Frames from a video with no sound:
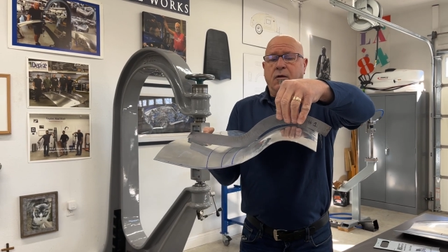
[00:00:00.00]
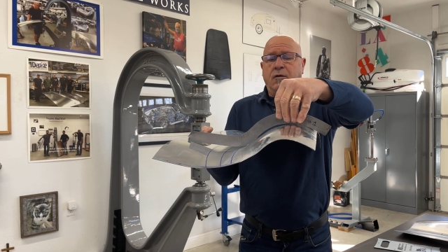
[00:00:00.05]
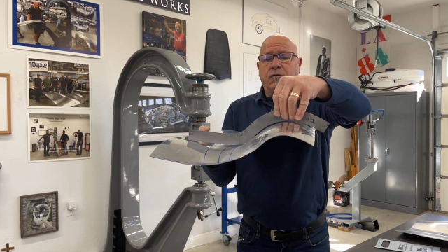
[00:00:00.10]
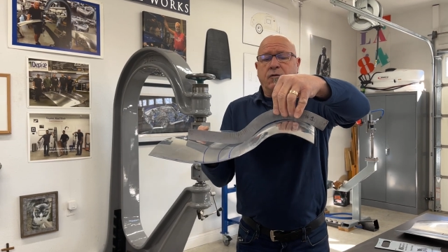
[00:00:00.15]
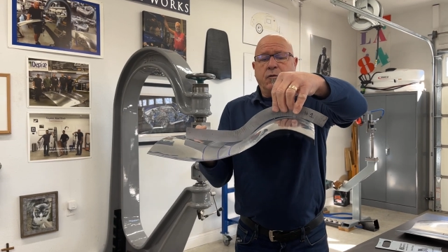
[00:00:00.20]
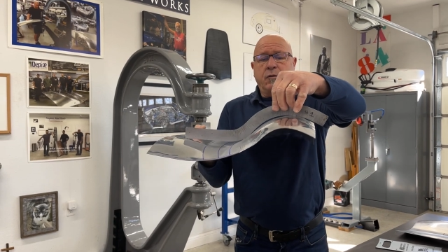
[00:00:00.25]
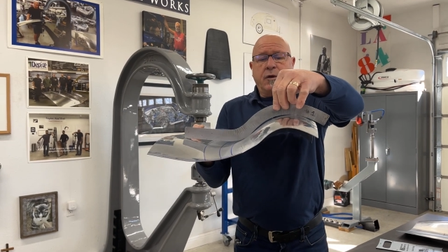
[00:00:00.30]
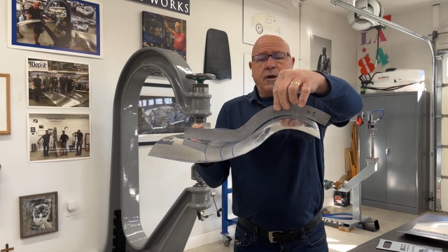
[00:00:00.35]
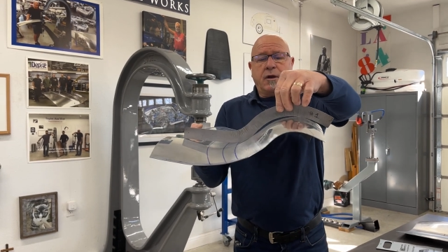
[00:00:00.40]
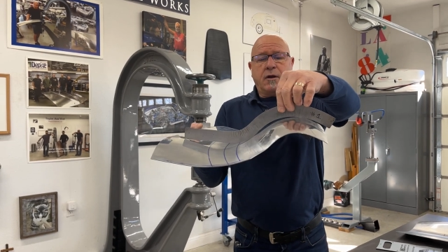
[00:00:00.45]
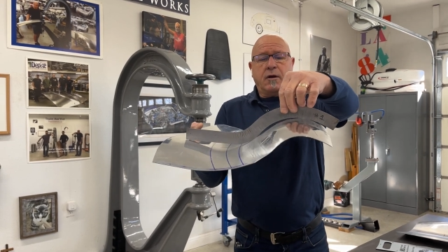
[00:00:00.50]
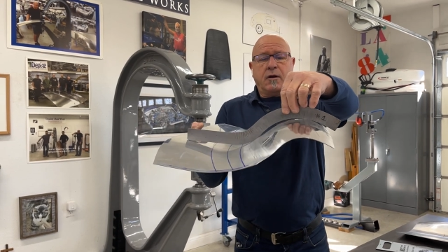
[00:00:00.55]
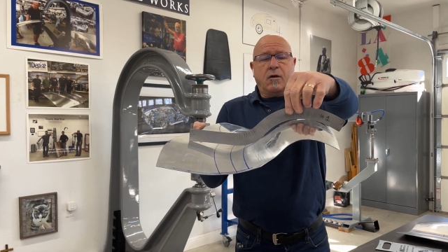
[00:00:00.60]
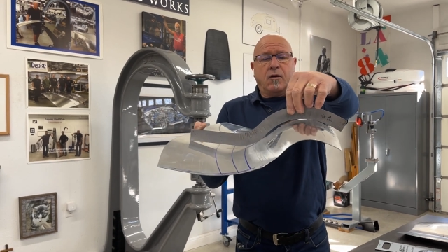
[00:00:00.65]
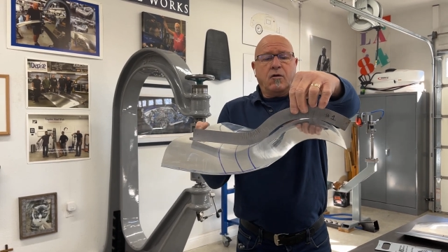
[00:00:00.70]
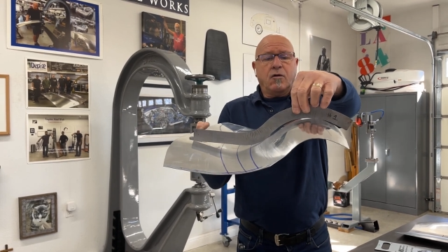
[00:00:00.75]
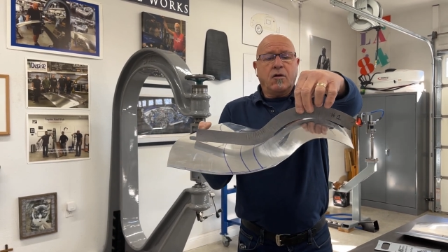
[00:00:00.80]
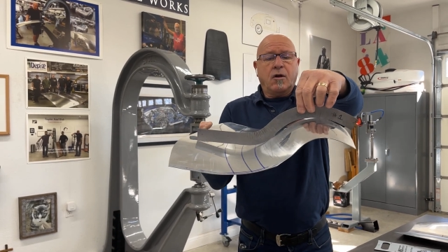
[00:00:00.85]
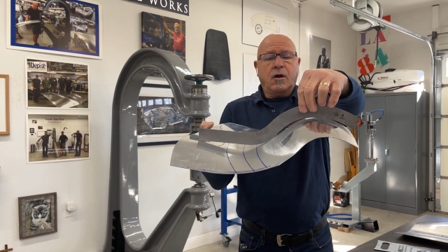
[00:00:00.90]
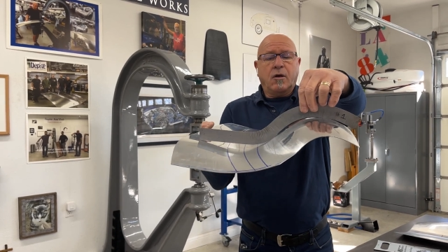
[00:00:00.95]
So we're getting a
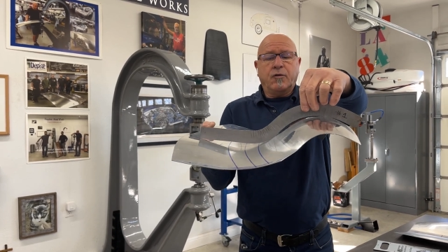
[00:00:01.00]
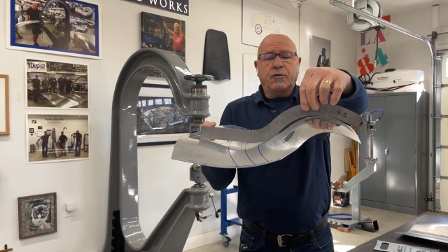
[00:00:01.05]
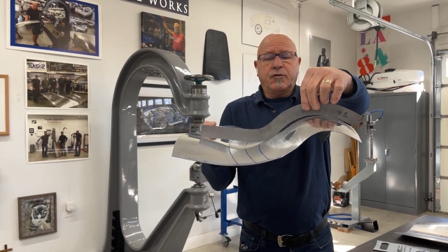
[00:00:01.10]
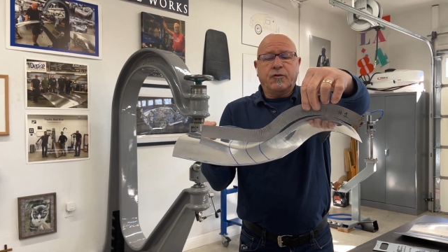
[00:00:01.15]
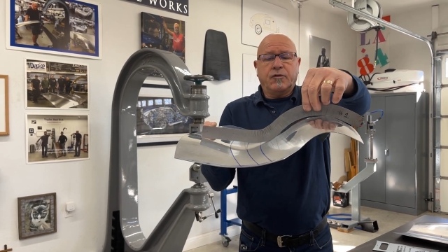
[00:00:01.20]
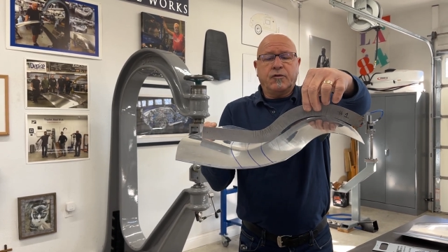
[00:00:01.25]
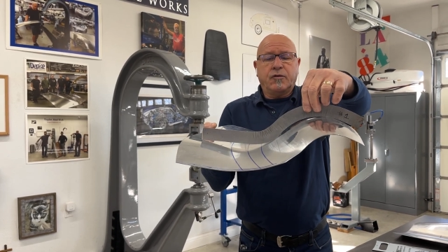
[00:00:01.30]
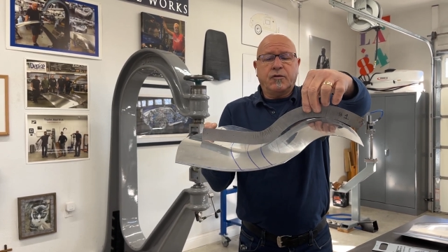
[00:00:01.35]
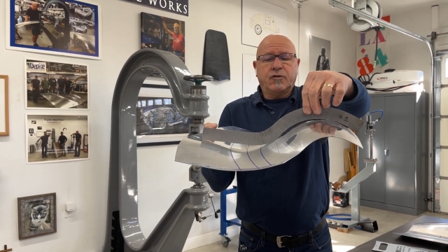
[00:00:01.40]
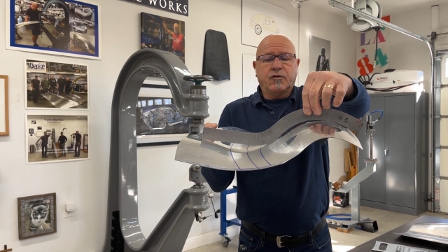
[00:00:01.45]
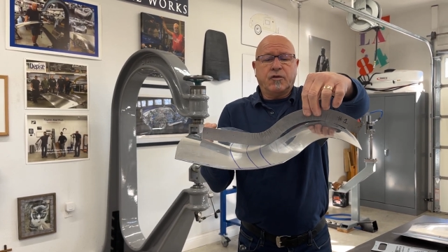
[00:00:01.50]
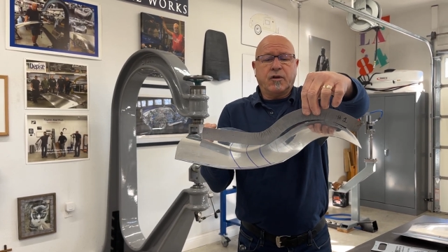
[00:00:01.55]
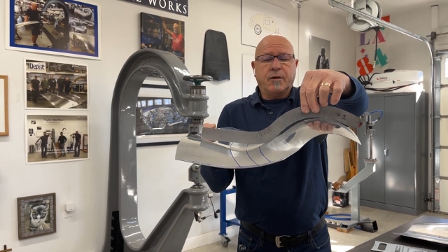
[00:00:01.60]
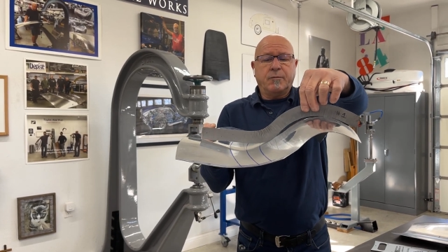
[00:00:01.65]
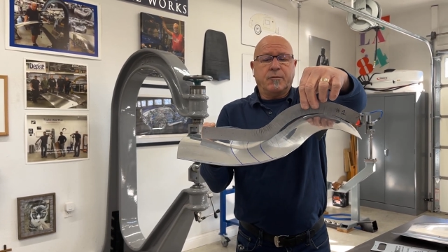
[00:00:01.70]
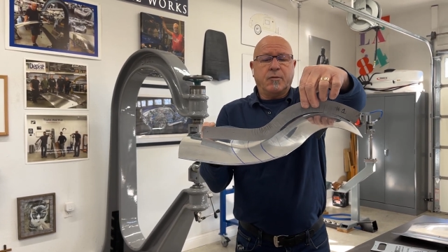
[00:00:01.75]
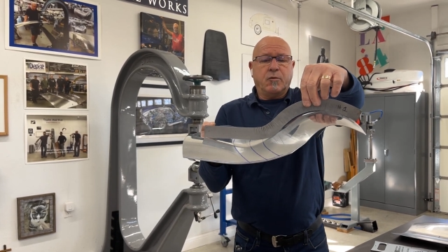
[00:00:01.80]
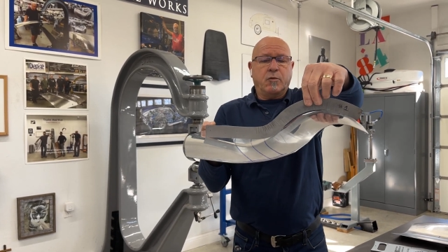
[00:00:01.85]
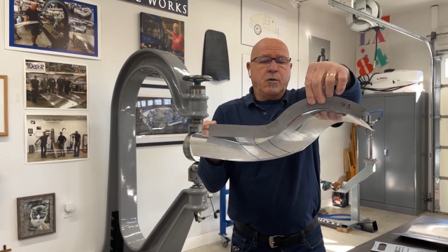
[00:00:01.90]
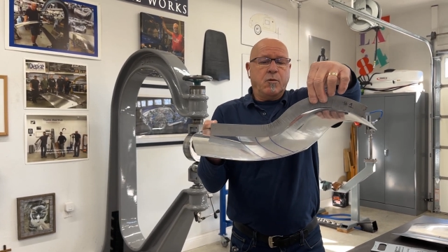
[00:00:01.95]
lot closer to the shape
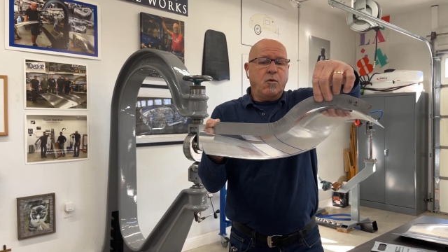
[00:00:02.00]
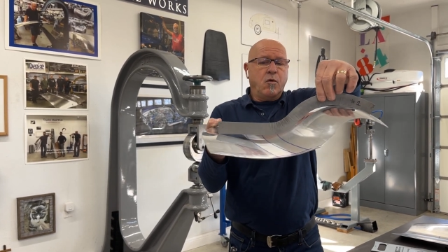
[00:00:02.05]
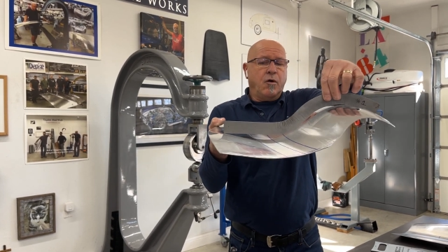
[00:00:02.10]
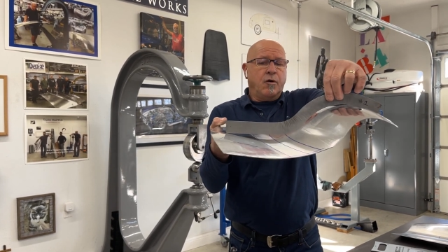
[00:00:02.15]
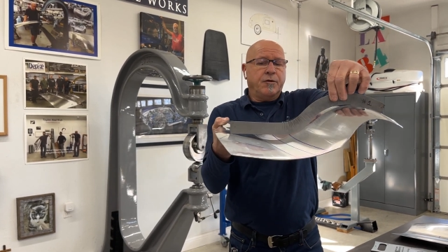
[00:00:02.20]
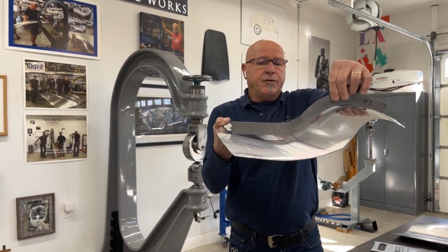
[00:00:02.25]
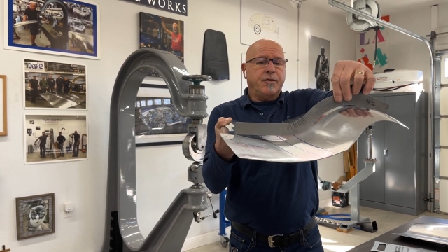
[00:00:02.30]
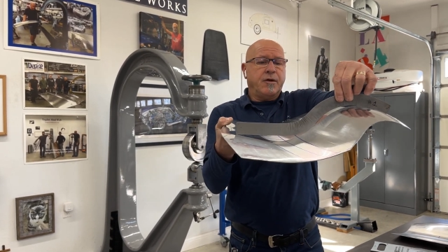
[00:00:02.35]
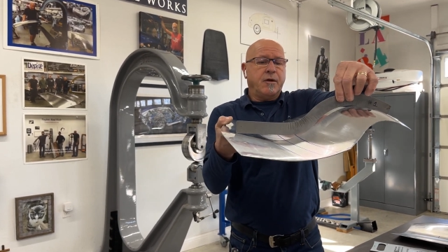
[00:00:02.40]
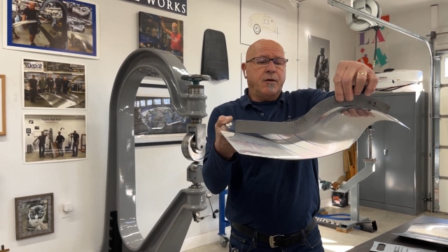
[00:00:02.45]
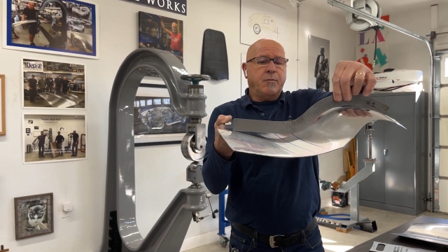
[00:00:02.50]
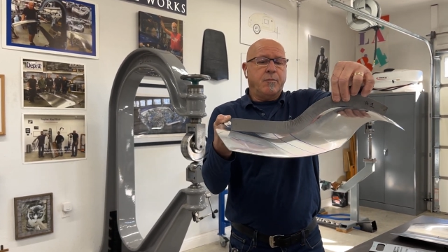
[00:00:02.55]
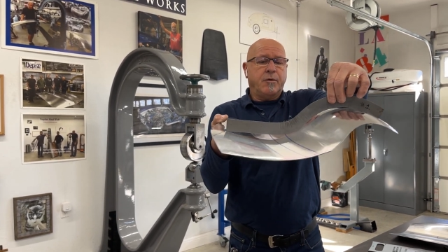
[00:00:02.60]
that we want,